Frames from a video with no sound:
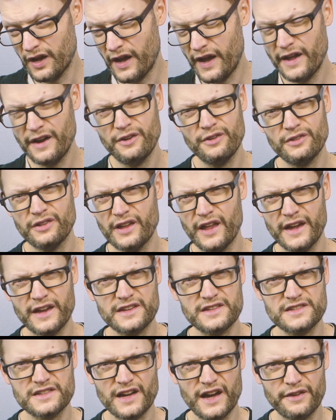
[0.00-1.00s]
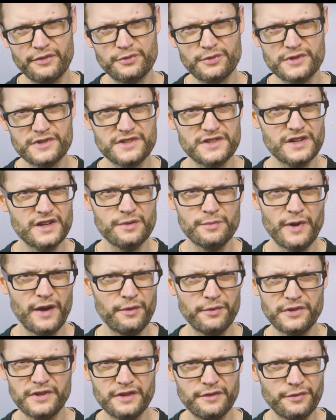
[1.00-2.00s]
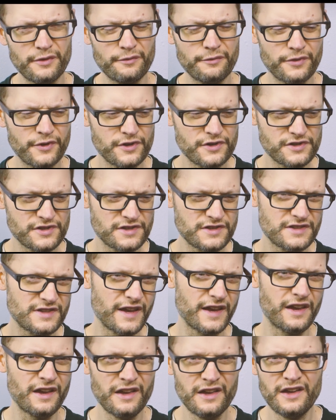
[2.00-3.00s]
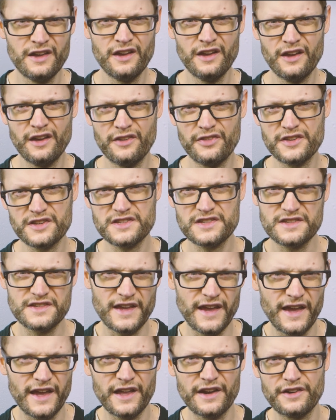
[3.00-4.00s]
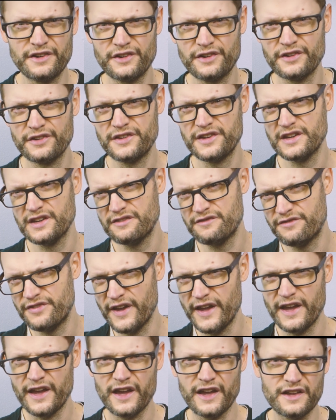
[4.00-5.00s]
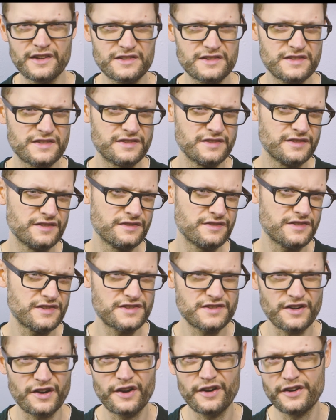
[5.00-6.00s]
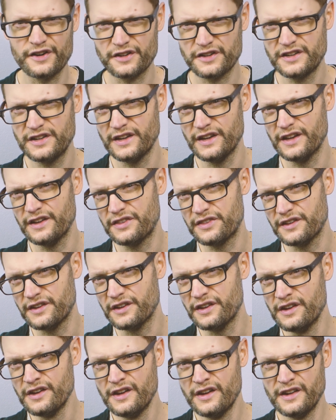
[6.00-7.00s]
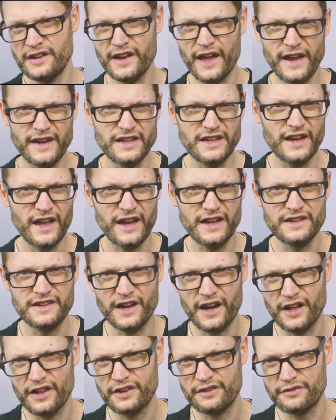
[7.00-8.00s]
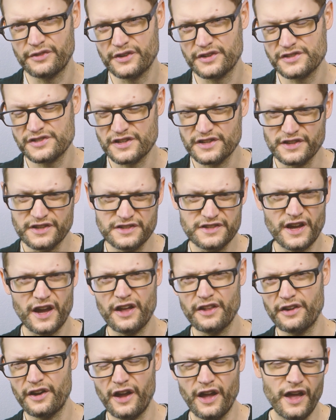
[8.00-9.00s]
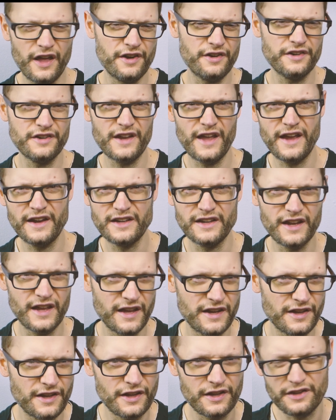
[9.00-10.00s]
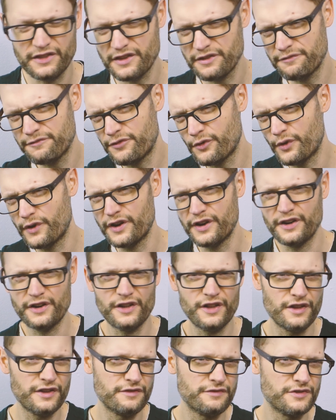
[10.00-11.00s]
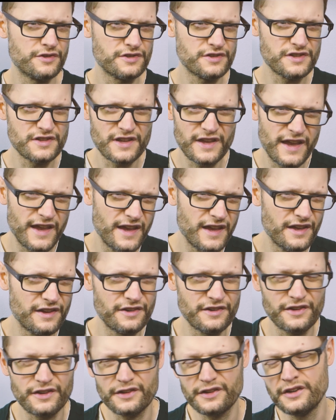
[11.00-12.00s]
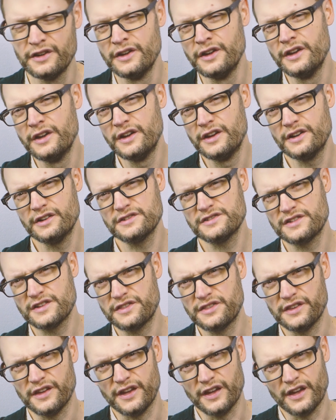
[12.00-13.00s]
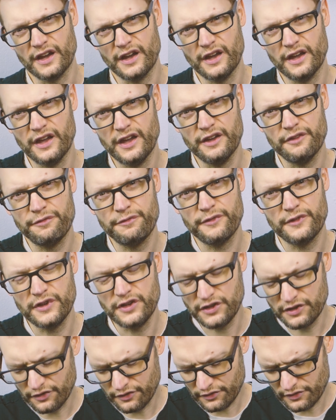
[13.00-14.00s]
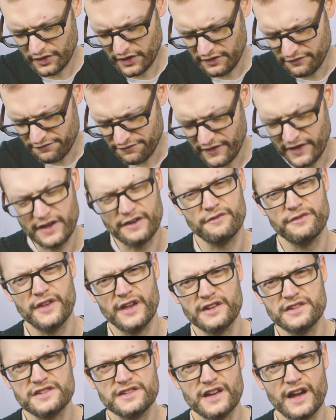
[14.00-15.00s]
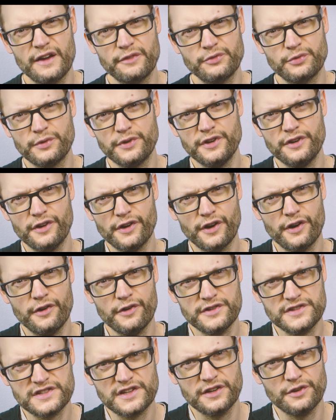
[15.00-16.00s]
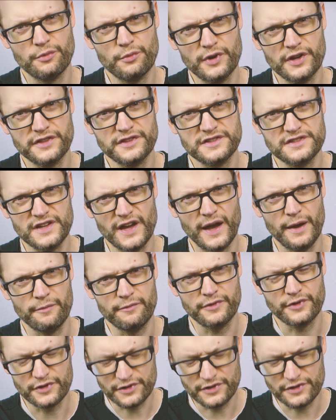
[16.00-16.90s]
don't like softwares that come out with different versions, like the standard, the advanced, the starter kit, the $99 version, the $199, the $400 version, the $800. Here's the thing, if you're a fan of that software, you're always going to want the top